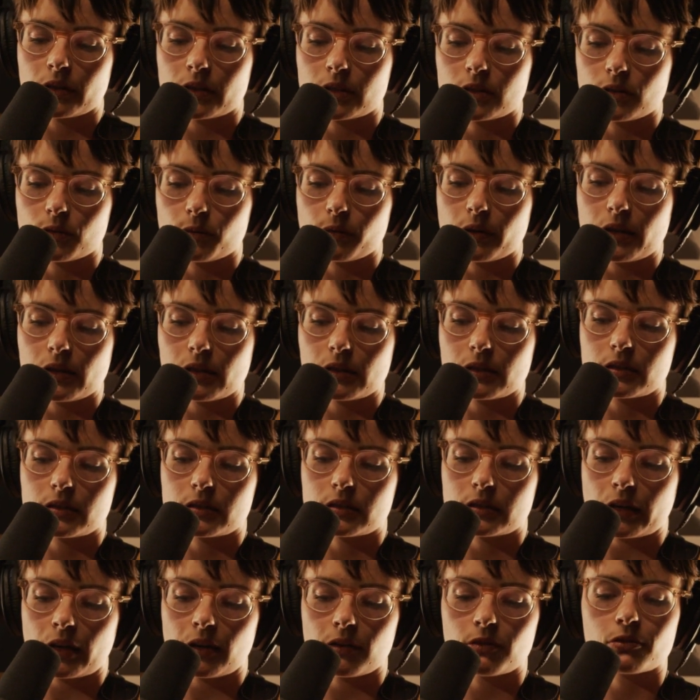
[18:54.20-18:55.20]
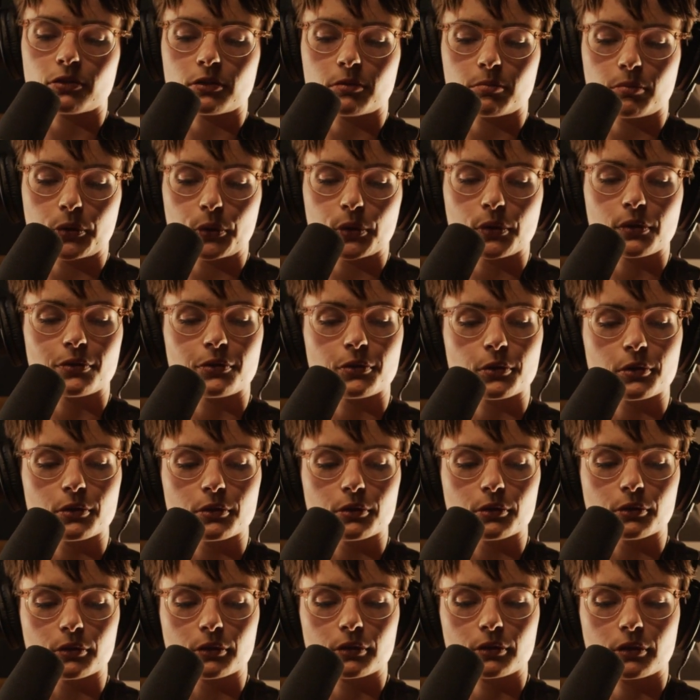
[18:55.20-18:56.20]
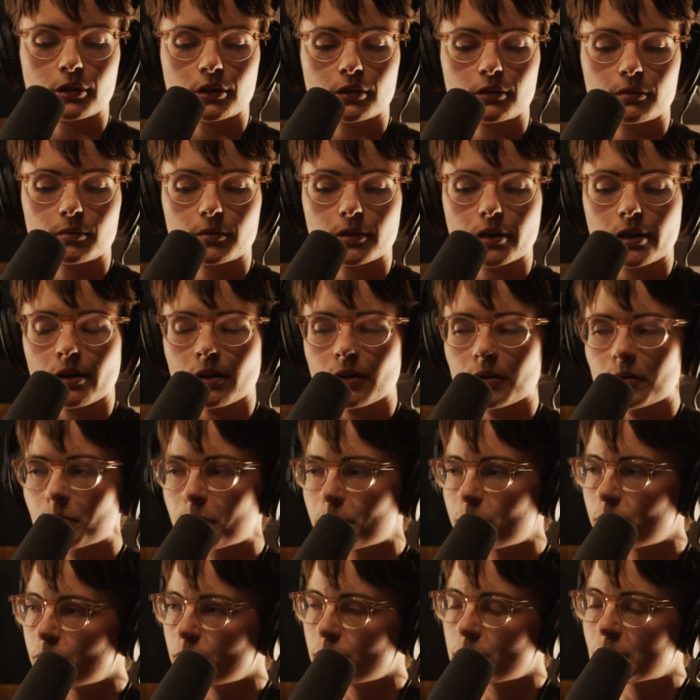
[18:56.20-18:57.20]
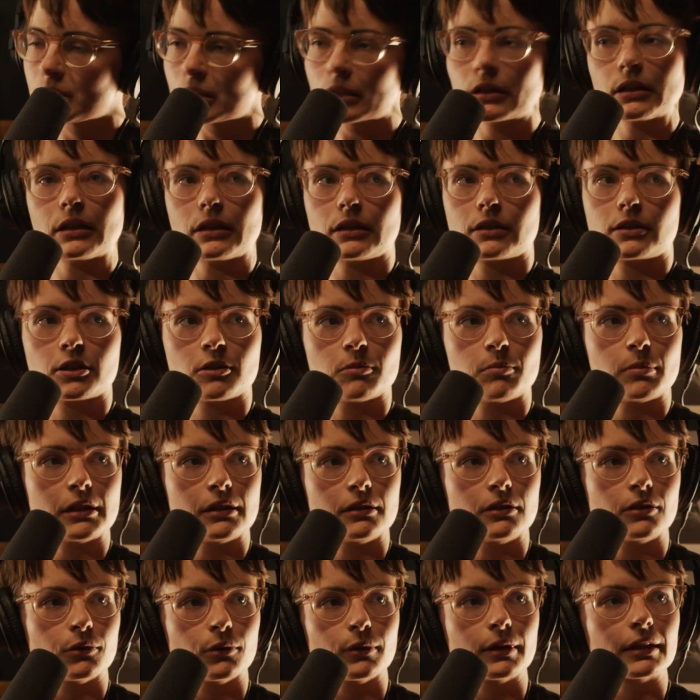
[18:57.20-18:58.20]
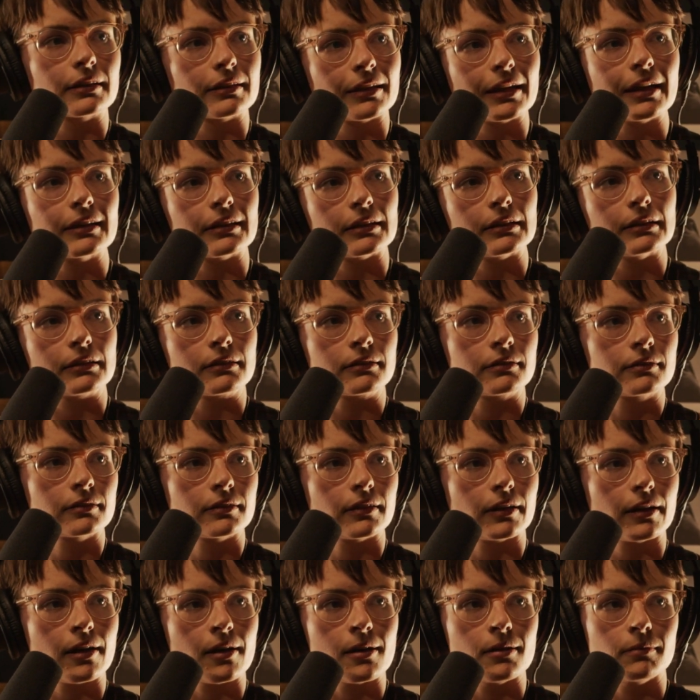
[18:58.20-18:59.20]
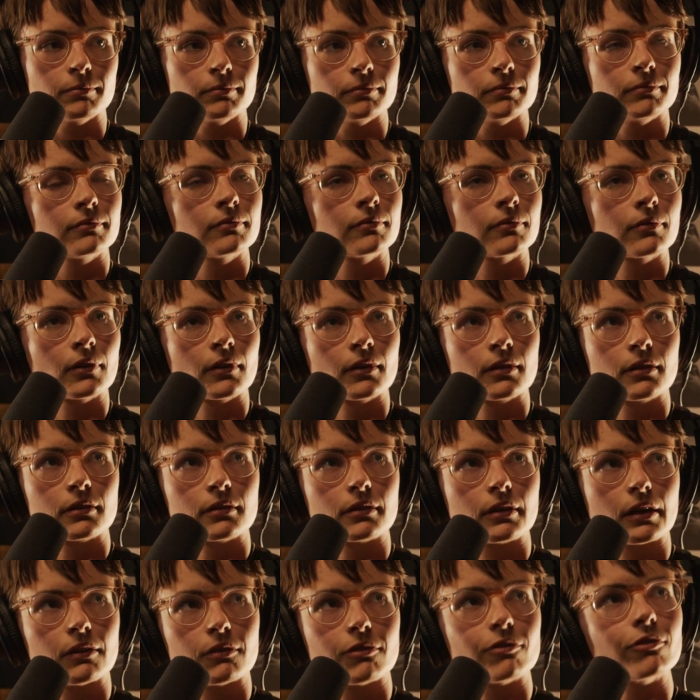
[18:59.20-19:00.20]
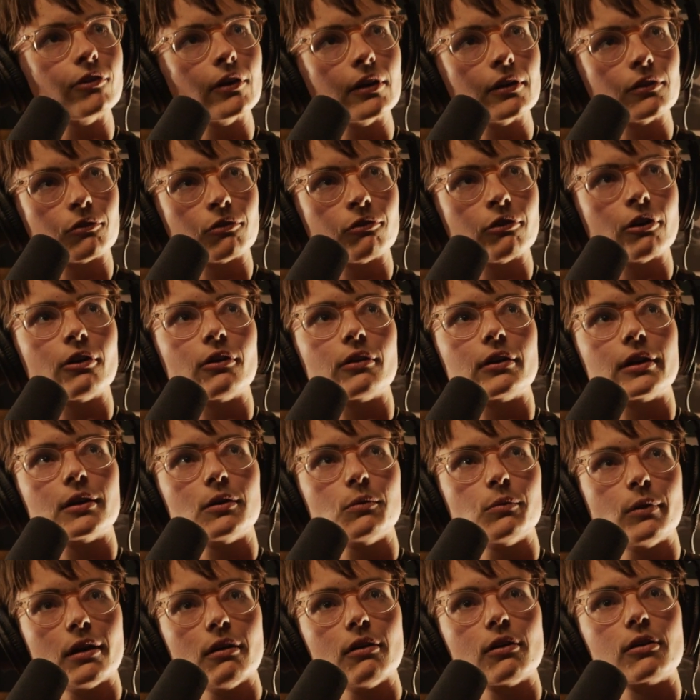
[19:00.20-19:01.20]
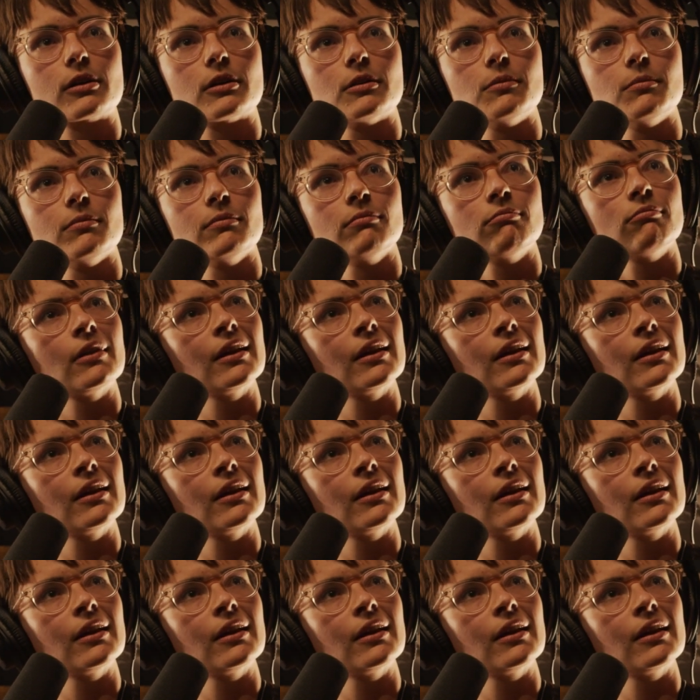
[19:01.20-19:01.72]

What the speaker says: a really safe and beautiful city to be doing that in. I've felt very welcome